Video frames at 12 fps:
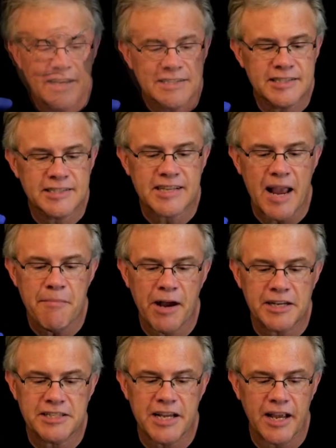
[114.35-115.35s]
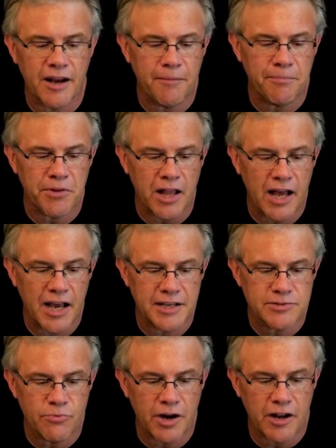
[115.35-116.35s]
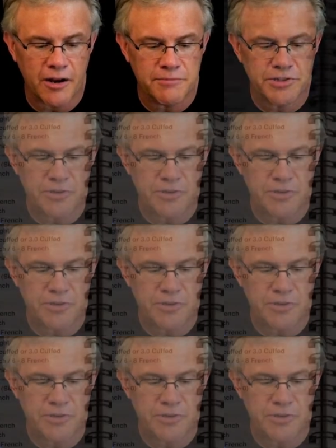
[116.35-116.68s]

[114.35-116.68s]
Same idea applies when it comes to